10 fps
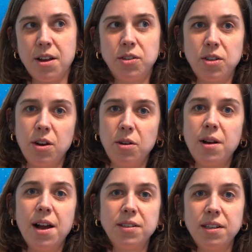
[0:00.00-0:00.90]
So
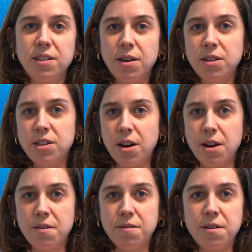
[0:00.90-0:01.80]
as they start to
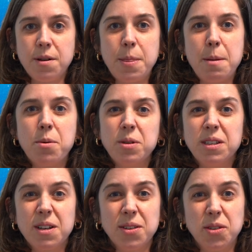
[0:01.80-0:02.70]
dive, their body
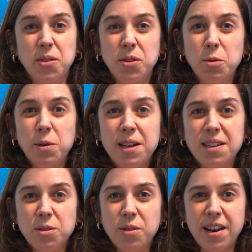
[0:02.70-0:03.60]
starts to
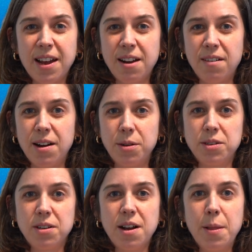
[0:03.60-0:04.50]
squeeze all that air
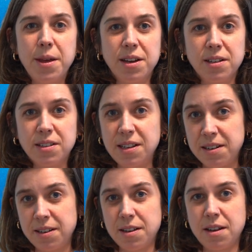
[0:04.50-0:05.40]
out, and they can sink.